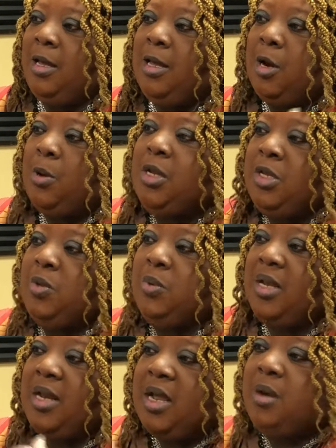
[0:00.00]
And only you
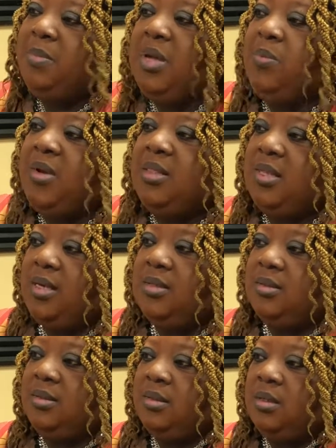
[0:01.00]
can help me with
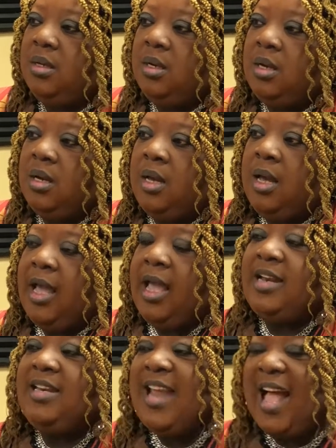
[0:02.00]
this.
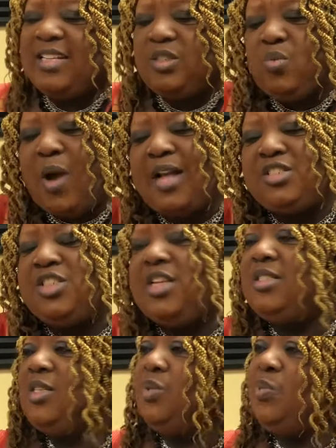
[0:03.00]
And that's why
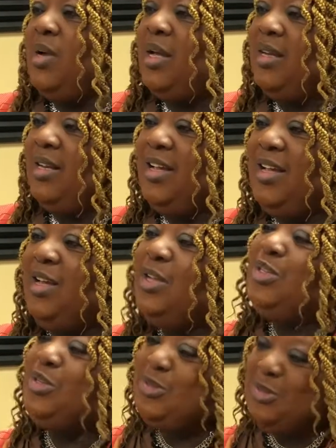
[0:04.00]
Jesus went
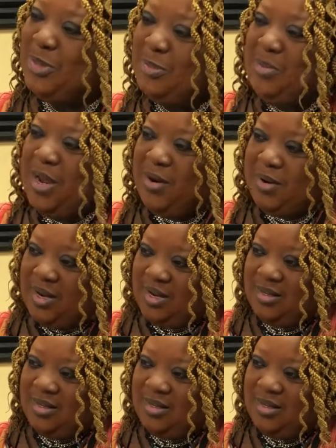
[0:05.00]
to Samaria.